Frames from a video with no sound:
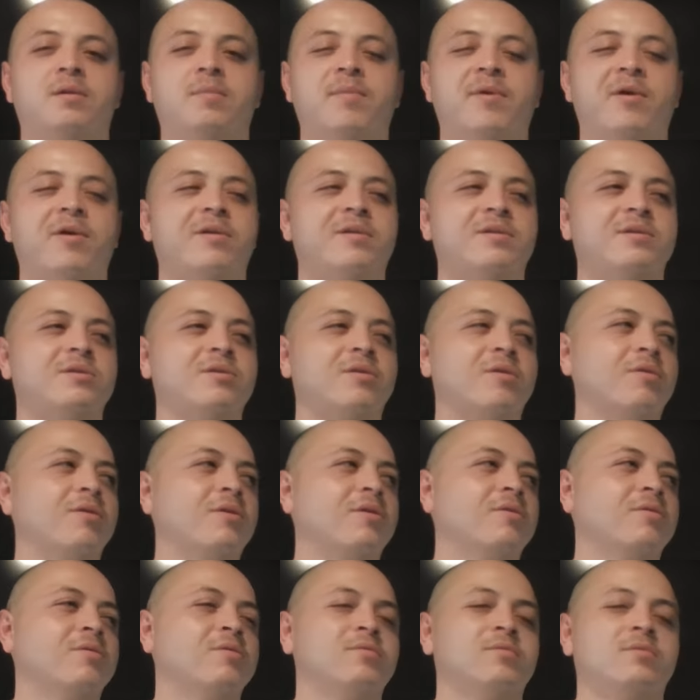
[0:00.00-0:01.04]
American
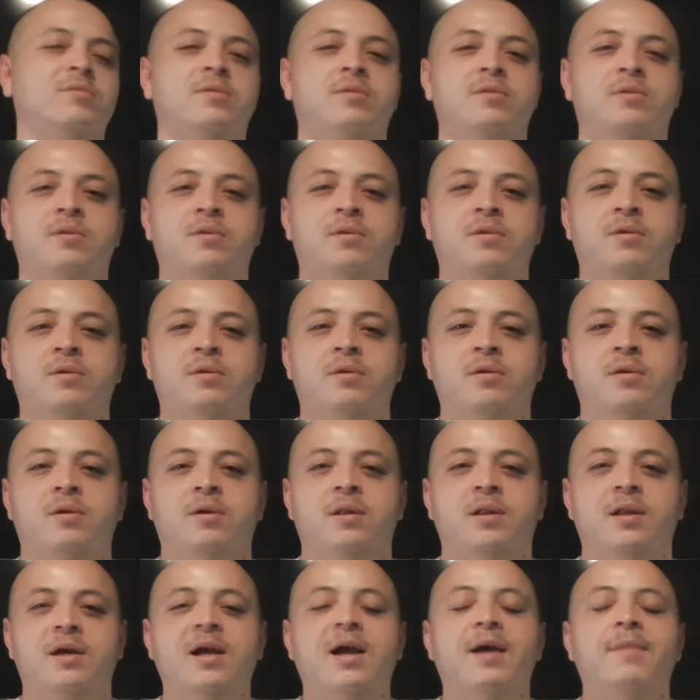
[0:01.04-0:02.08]
Cholo.
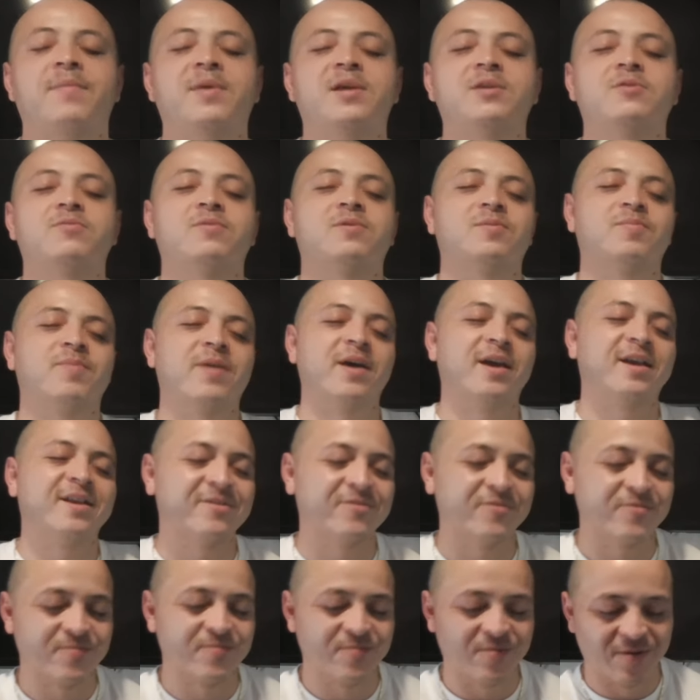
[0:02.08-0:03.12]
Like, I mess with his page,
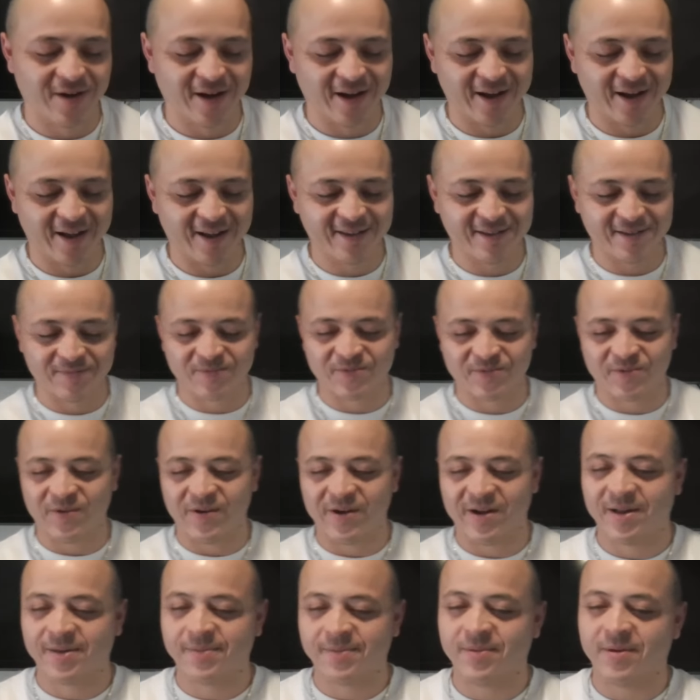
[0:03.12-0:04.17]
though, bro. I
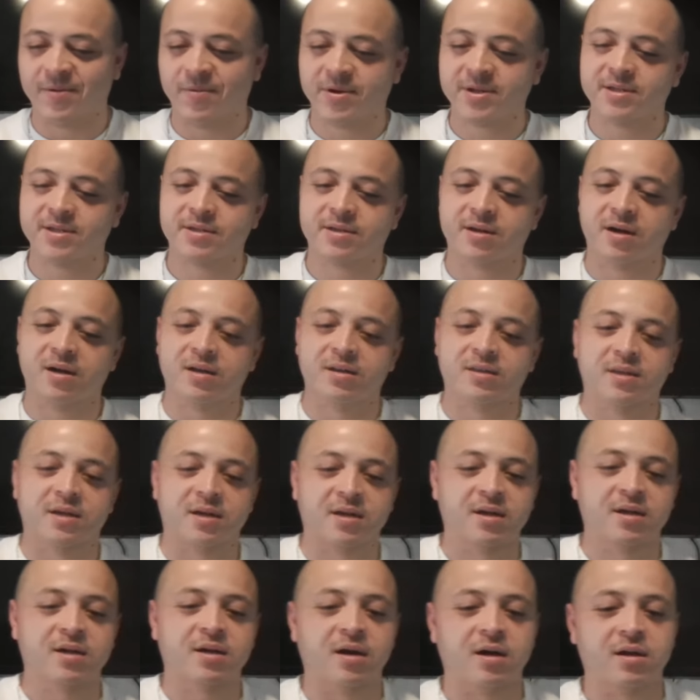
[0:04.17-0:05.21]
subscribe. I watch his content.
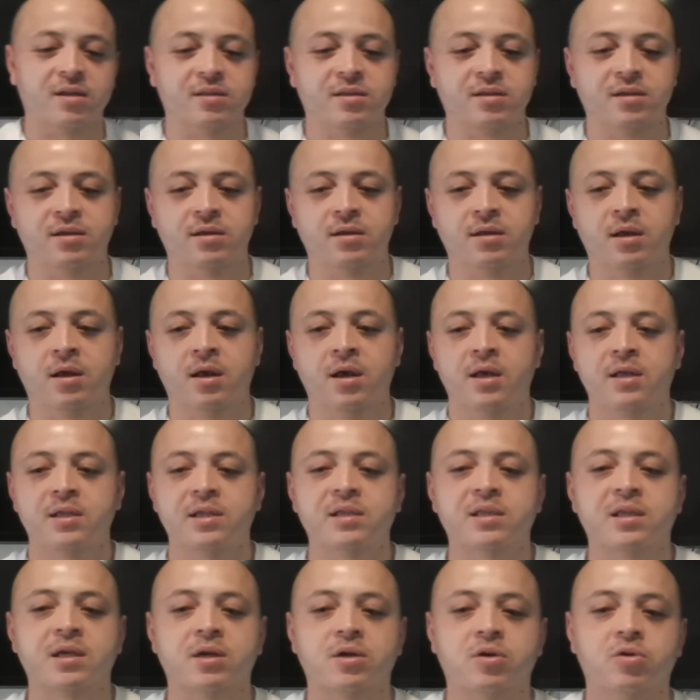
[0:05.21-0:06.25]
Good content.
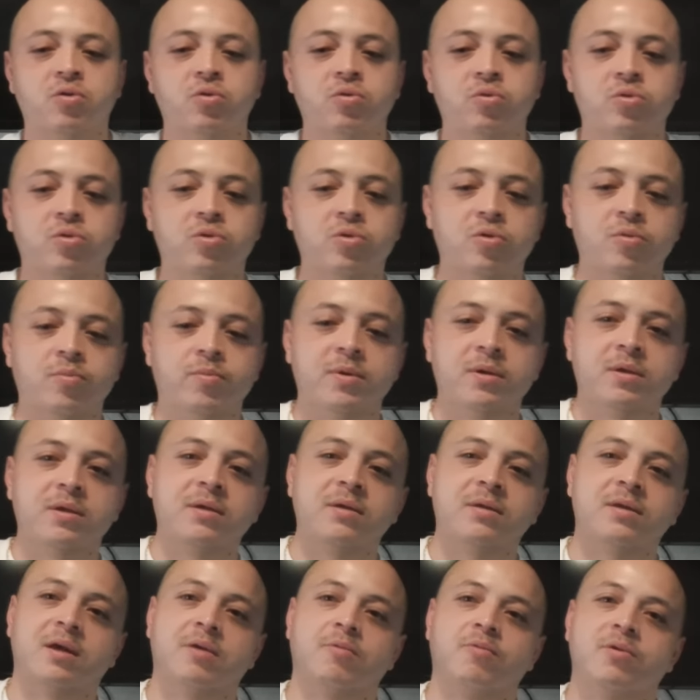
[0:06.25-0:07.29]
Seems like a cool dude, but he
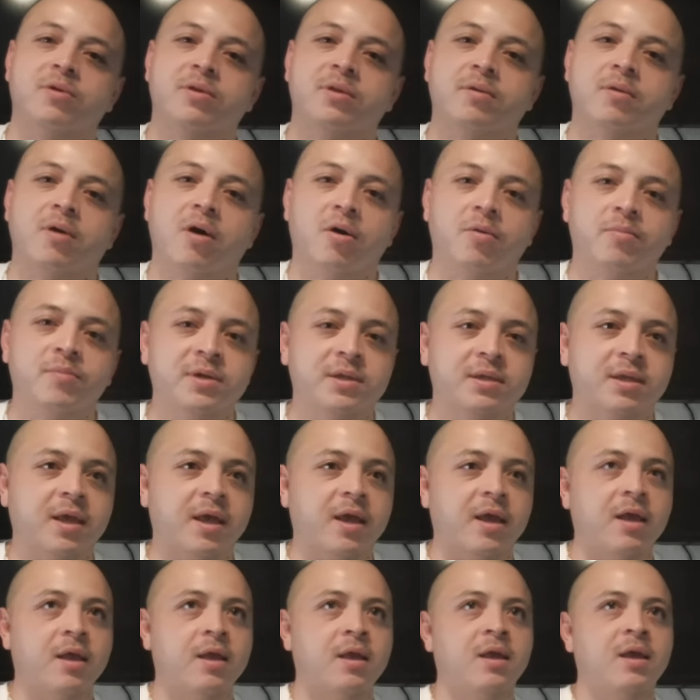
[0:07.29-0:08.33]
seems like one of the homies
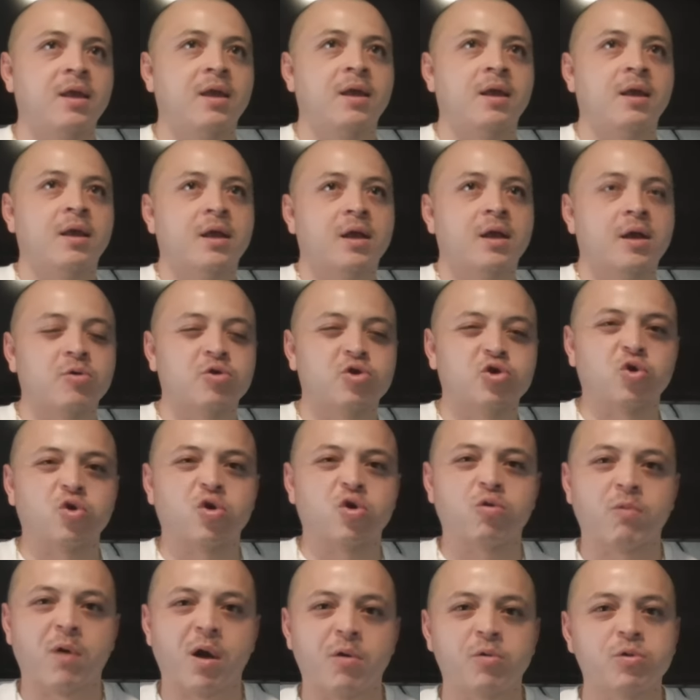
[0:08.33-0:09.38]
that he'll
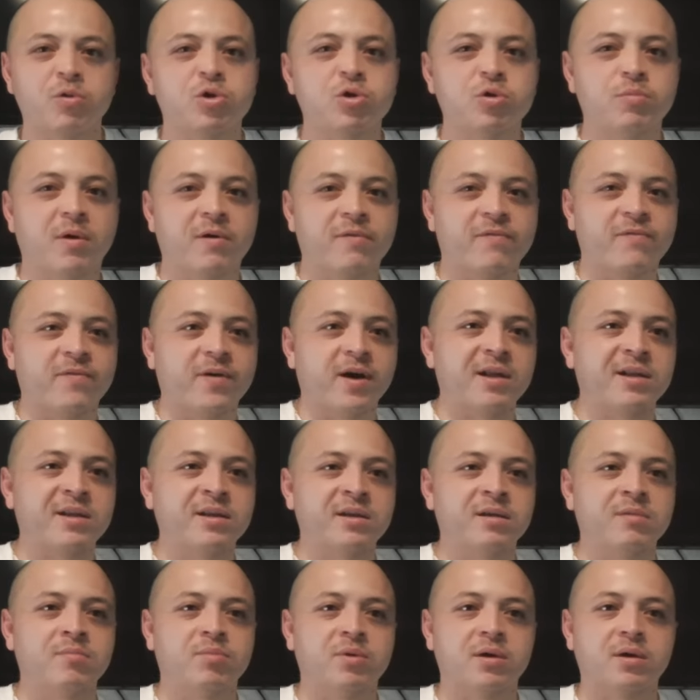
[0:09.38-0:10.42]
joke around with you about
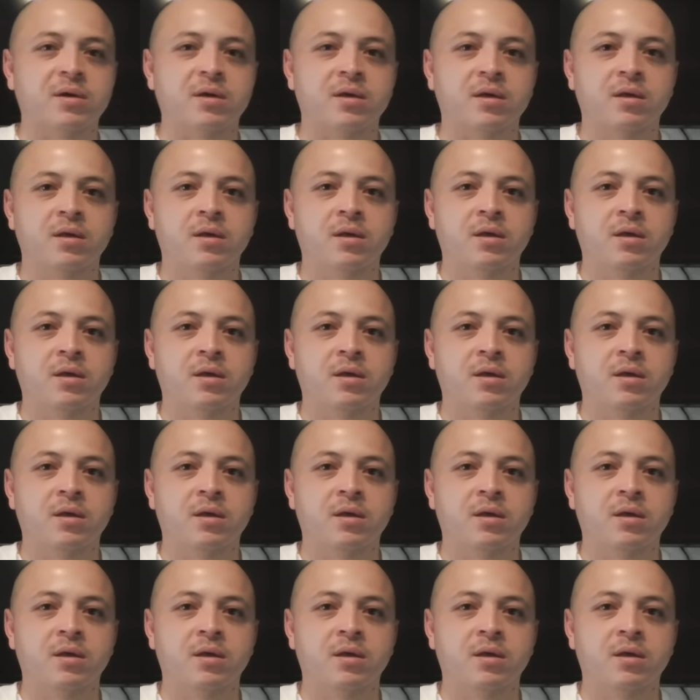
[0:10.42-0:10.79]
fighting, but